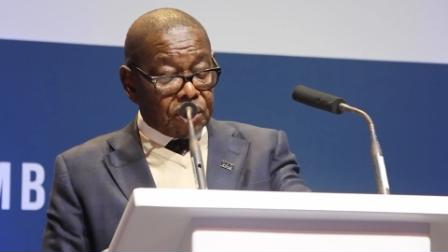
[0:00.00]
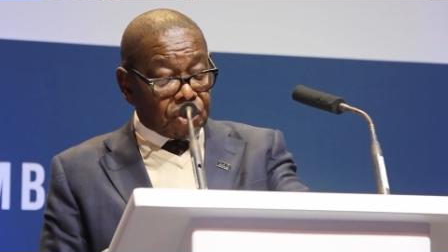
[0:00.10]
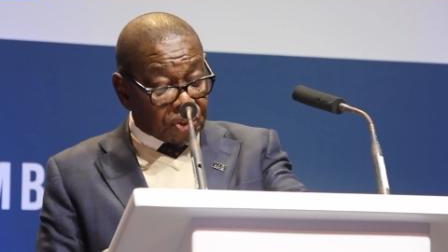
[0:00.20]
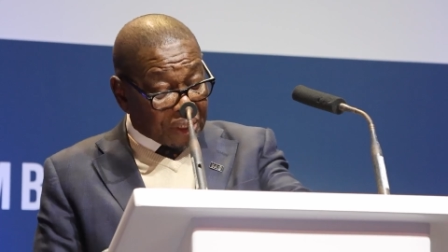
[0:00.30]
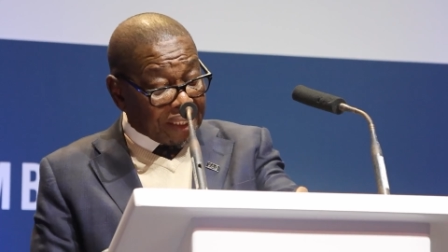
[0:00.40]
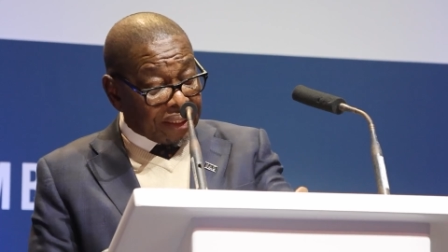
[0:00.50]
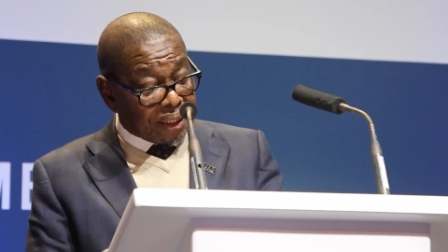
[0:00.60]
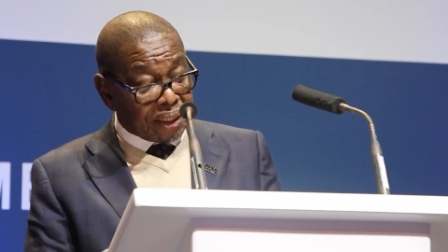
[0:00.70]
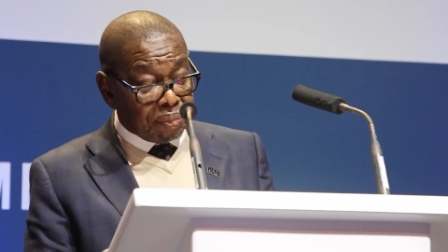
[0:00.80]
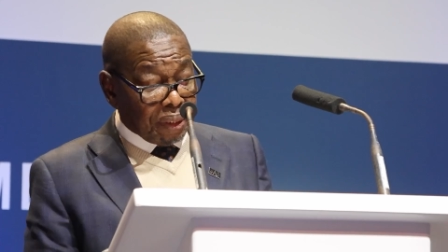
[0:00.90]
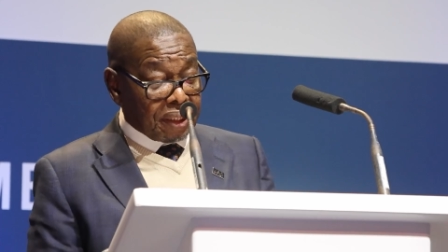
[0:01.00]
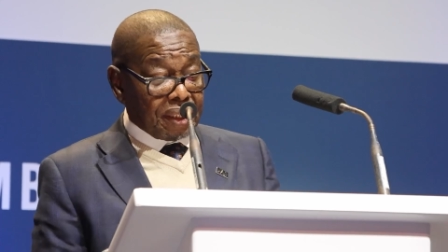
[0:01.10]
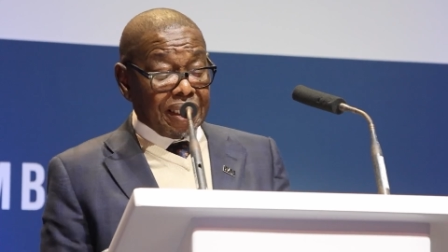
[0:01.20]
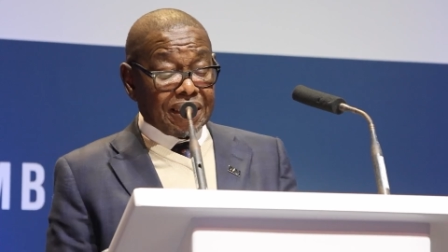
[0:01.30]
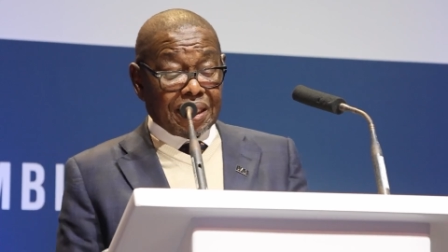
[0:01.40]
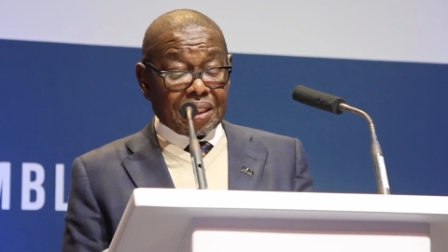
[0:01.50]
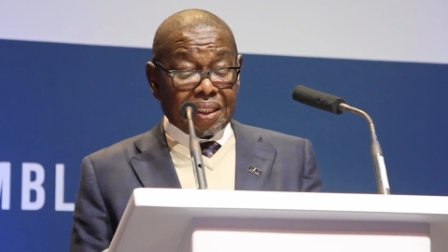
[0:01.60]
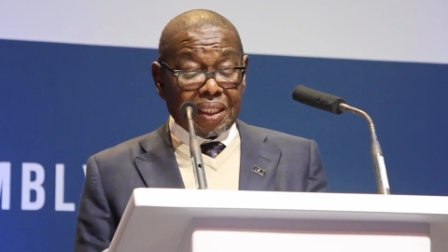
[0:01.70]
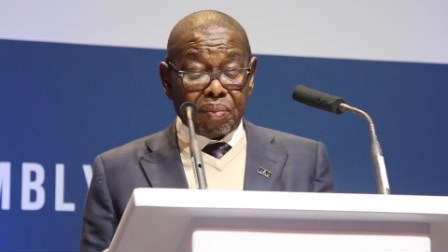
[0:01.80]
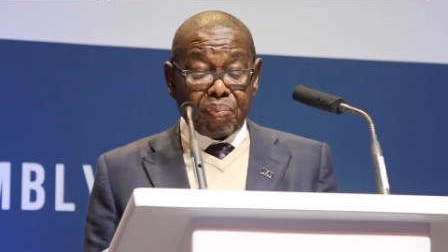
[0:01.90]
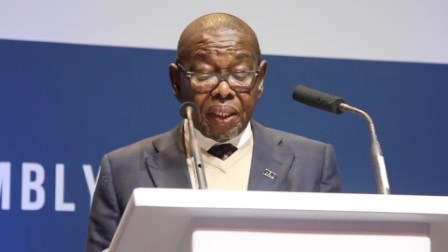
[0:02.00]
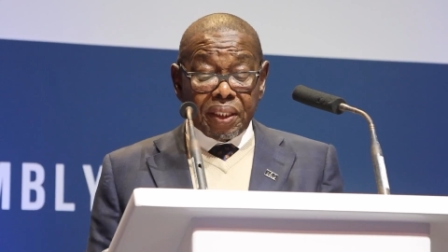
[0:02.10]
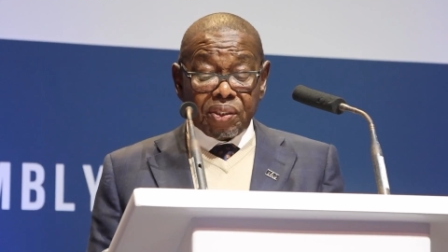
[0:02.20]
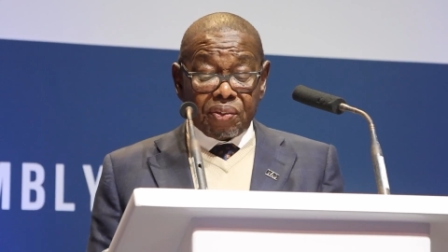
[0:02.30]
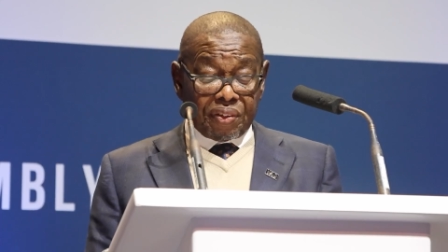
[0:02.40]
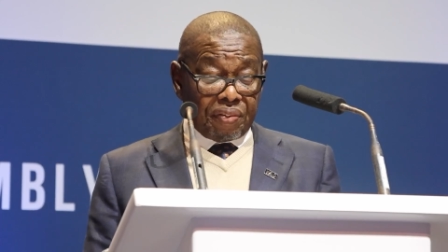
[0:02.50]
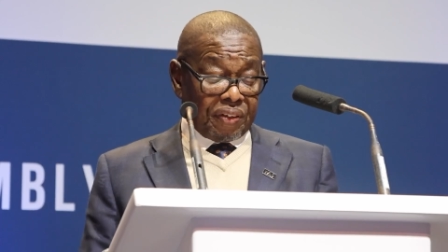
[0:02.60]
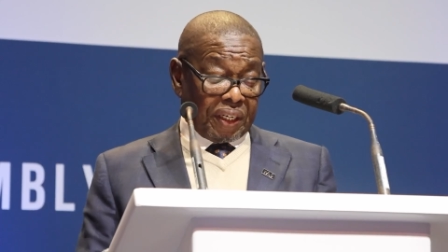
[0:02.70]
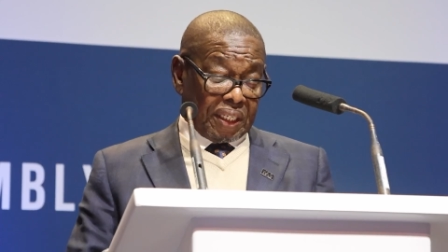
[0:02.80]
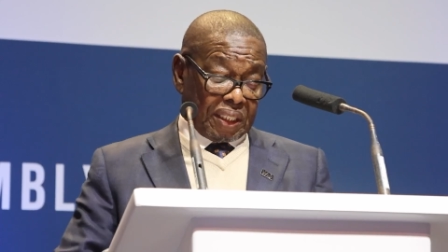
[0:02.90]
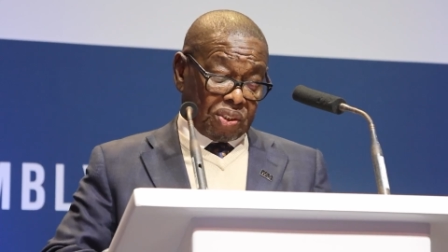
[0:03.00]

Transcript: social legitimacy and sustainability of African